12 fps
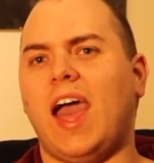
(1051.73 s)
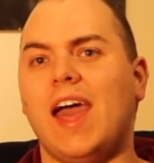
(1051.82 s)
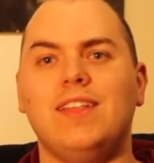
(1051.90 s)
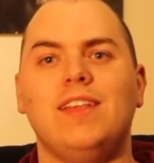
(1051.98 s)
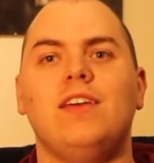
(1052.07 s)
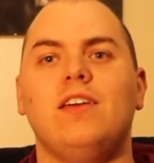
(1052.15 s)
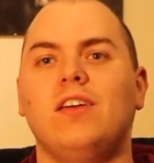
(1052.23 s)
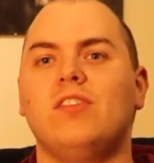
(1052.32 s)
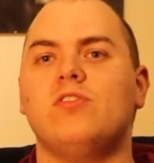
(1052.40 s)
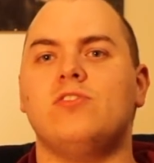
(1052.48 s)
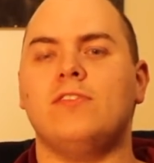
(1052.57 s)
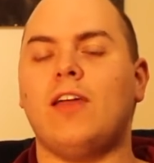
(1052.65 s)

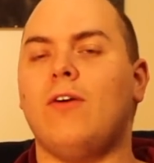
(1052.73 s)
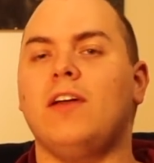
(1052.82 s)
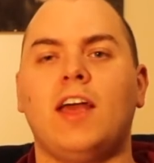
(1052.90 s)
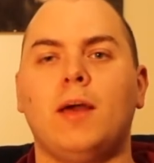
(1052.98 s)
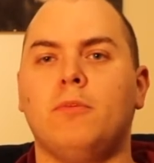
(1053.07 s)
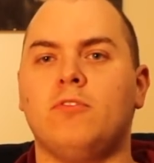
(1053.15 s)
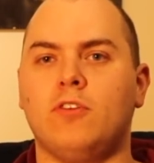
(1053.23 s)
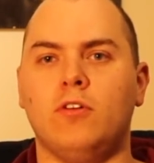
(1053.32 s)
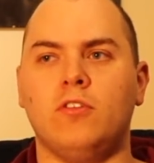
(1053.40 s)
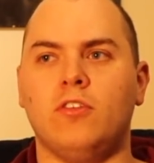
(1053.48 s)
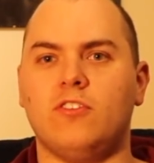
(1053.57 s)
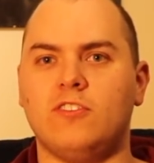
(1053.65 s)
any generic
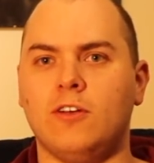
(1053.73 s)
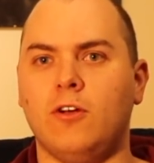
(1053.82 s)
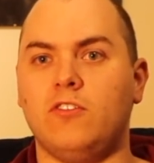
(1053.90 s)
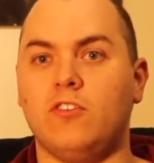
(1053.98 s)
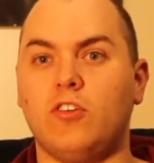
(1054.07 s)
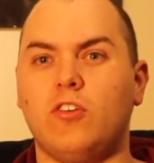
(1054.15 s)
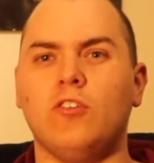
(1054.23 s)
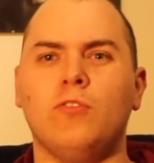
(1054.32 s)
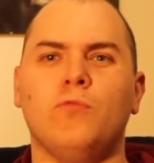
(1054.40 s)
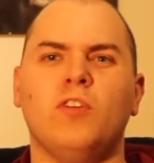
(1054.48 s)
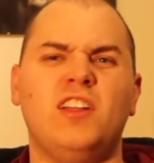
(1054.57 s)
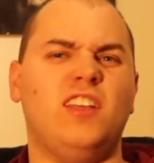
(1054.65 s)
episode of the series that could
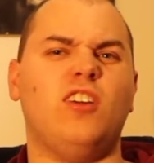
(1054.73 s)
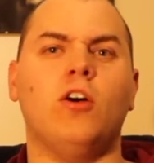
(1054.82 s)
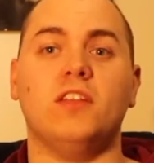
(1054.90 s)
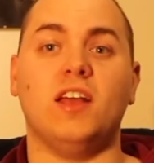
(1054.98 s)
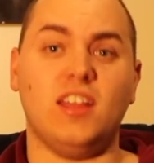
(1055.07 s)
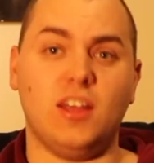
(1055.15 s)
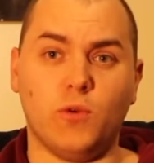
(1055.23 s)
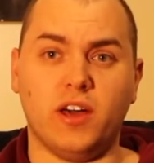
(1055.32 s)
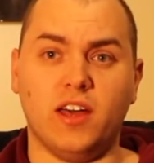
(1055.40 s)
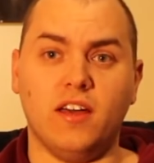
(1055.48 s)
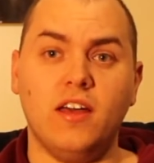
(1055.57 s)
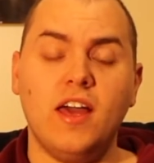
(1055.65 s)
have really gone
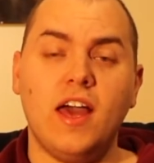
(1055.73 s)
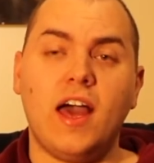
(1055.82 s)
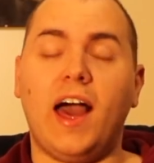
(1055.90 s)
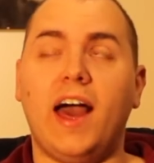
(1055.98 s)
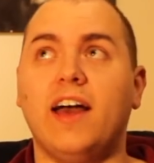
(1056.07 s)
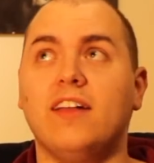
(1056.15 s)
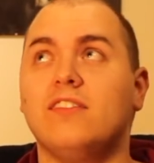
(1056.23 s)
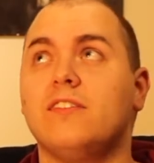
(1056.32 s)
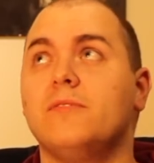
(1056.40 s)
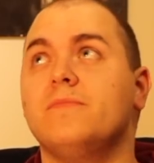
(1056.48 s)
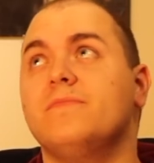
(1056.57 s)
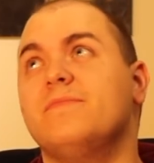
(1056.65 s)
anywhere, and
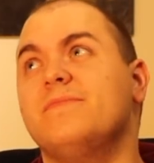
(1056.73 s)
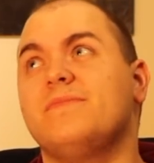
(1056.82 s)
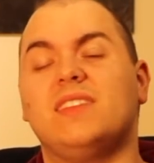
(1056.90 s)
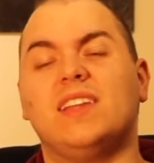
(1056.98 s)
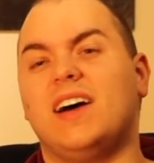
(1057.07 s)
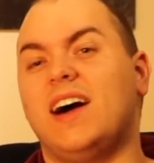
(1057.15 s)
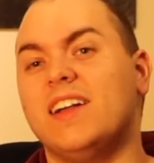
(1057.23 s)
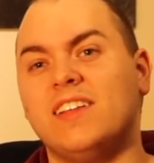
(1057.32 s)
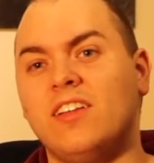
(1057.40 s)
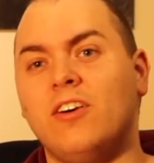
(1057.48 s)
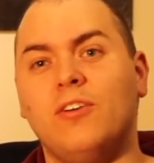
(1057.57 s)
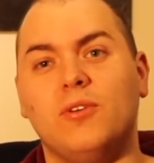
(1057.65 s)
I
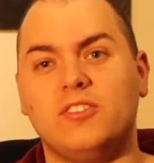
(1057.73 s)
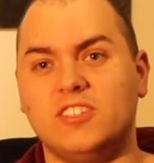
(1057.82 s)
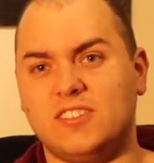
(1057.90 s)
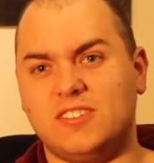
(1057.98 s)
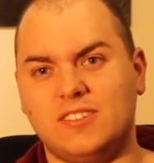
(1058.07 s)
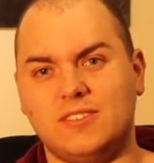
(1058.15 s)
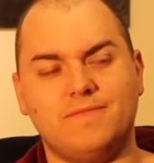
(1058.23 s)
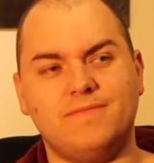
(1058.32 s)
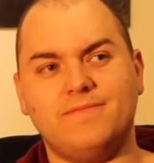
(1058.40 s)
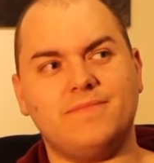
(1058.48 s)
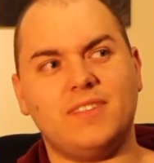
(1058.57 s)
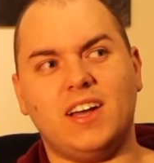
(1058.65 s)
don't know, it just,
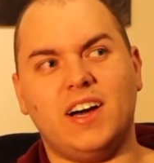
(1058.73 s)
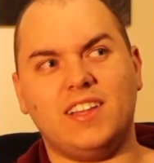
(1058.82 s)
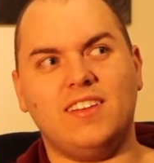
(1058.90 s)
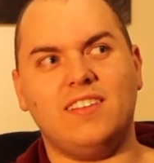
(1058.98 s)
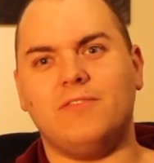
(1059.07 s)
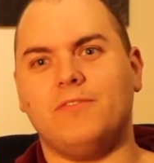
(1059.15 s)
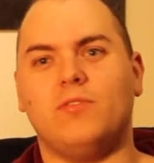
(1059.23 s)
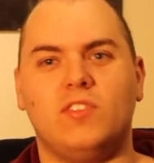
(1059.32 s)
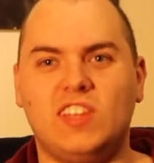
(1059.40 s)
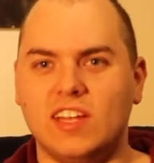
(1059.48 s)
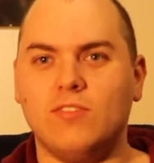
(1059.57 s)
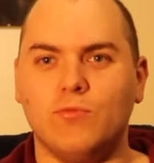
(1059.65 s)
I
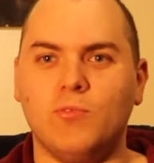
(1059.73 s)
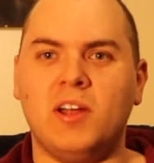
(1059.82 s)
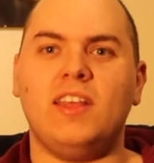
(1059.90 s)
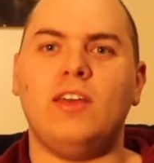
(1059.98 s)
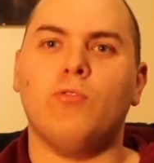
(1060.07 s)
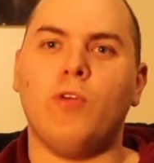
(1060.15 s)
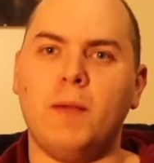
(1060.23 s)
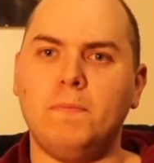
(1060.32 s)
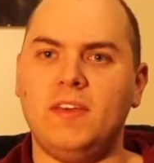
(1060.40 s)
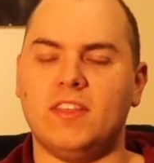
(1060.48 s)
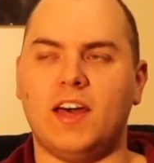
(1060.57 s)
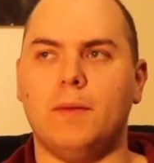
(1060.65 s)
didn't really grab
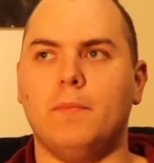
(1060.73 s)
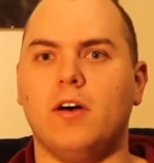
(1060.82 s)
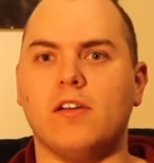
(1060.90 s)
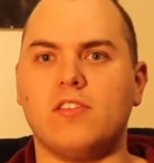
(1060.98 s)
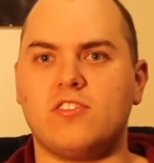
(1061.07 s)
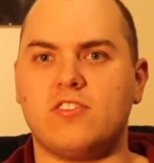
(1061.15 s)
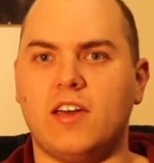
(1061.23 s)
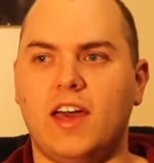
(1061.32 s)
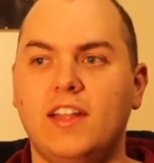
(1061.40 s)
me that much.